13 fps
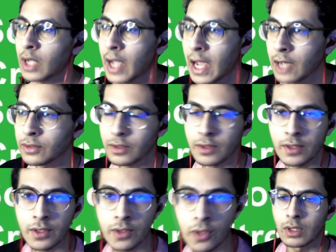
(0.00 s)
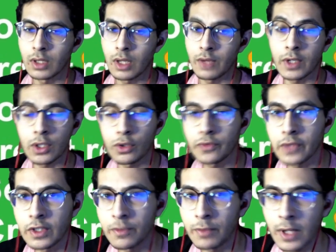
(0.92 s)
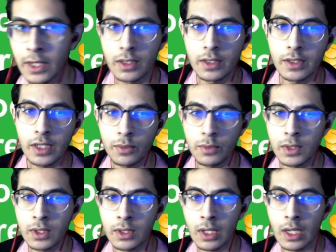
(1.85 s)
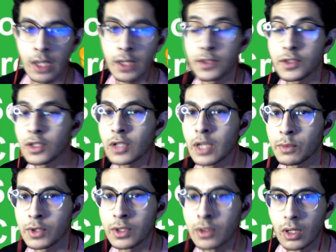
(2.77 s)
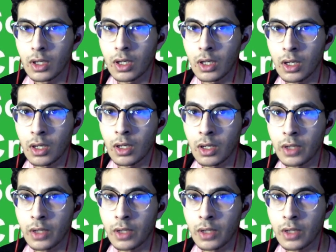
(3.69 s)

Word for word: How did this start? A very good friend of mine sent me an Instagram reel, uh, a